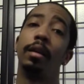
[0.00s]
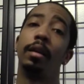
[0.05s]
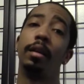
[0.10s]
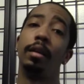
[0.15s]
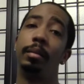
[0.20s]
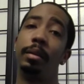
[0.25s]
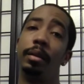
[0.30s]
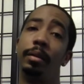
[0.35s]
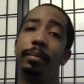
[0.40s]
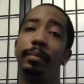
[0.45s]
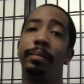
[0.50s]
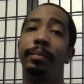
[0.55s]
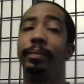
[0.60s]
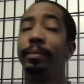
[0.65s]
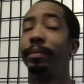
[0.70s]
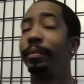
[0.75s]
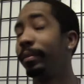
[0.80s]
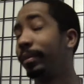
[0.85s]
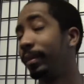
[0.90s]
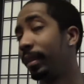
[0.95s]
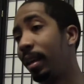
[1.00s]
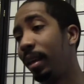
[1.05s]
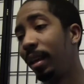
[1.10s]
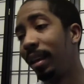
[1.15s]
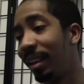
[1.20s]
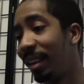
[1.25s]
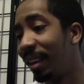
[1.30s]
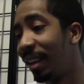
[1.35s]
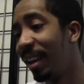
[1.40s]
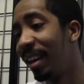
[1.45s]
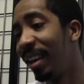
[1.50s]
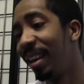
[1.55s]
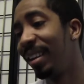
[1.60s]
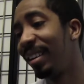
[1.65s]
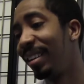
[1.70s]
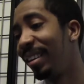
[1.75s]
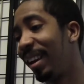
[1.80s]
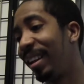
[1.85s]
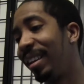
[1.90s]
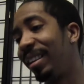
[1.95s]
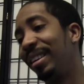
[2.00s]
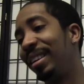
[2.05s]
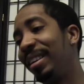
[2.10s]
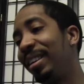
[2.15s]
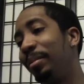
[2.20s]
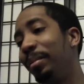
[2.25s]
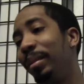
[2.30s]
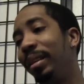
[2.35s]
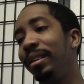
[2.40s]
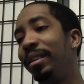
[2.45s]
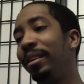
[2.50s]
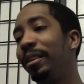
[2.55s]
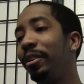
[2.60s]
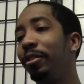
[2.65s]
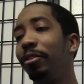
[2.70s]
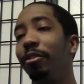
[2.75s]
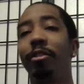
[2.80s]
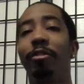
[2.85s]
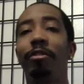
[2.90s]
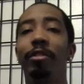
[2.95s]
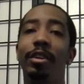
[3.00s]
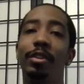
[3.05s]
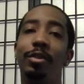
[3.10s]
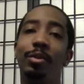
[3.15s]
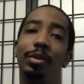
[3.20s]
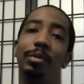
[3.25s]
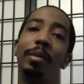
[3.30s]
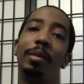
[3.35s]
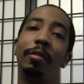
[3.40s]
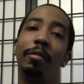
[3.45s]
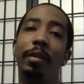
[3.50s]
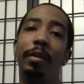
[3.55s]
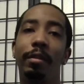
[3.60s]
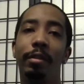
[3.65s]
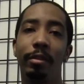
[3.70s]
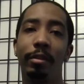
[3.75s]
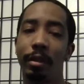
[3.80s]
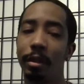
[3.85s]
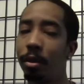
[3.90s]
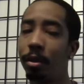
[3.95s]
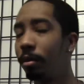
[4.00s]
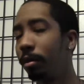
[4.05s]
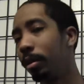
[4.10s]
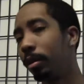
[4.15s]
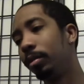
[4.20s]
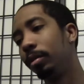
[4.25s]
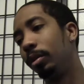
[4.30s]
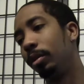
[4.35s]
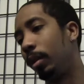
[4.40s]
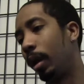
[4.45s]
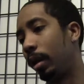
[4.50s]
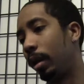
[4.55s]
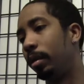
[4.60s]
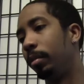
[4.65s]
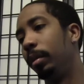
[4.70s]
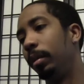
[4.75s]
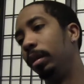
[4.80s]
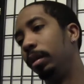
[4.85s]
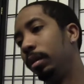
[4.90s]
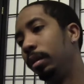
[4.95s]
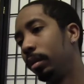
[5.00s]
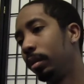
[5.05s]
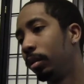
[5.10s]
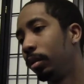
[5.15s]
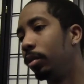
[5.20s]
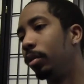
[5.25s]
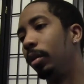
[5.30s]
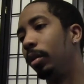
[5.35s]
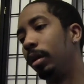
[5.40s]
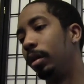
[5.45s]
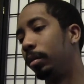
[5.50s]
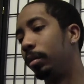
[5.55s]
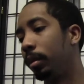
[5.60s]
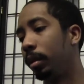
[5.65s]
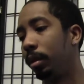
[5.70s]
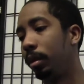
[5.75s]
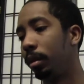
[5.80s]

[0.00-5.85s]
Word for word: are killing me. Y'all are killing me. Green Ranger was my favorite. Don't don't do that to me. Don't do that